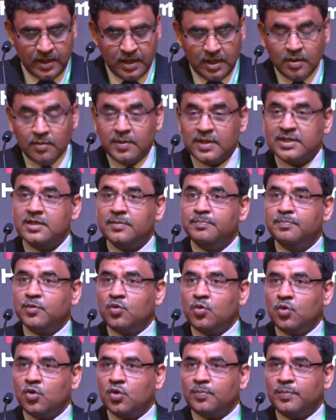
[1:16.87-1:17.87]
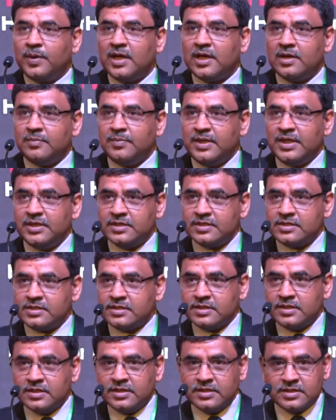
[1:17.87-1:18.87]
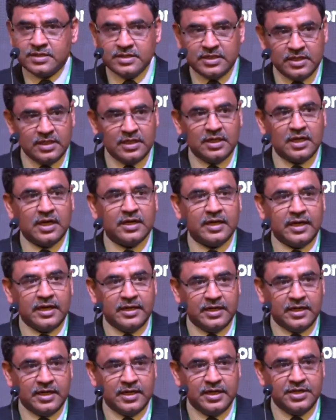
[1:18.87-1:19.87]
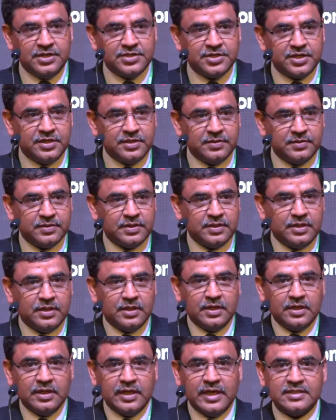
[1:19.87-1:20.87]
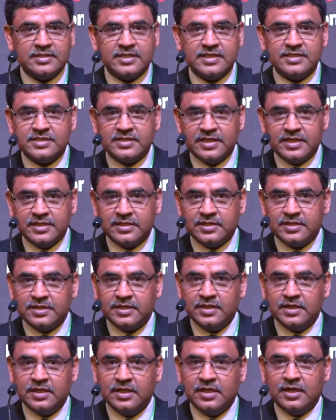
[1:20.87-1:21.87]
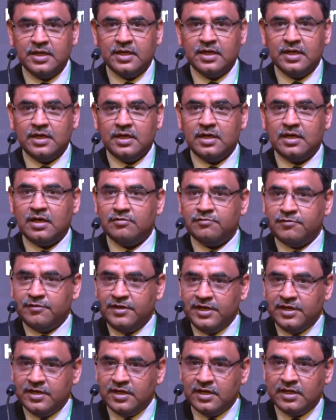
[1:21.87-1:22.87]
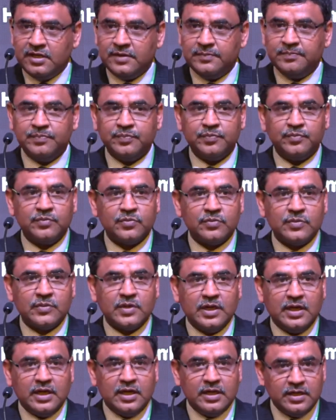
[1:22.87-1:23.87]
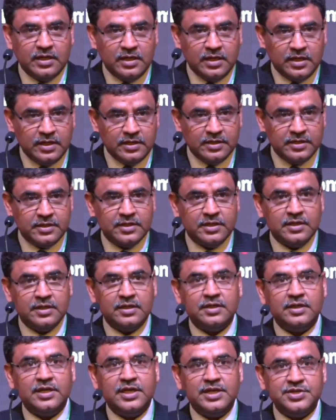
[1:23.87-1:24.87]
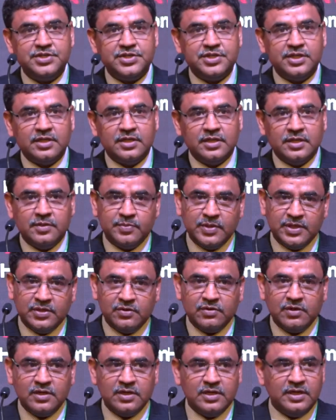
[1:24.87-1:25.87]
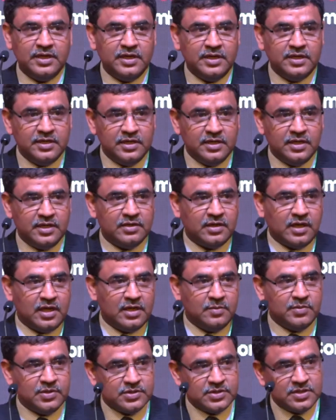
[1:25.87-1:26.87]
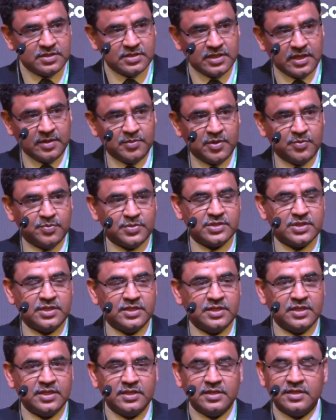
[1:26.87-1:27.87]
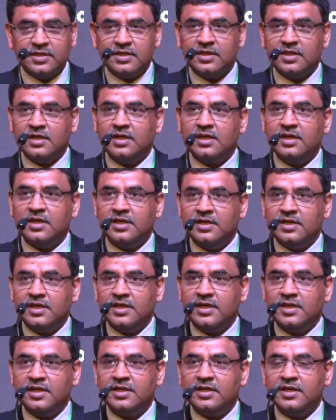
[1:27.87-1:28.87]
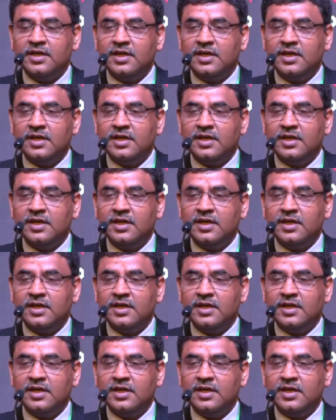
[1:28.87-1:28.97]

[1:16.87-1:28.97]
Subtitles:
But the core parameters still are encouraging. As I said, Africa and Asia, and particularly India, since I am representing India here,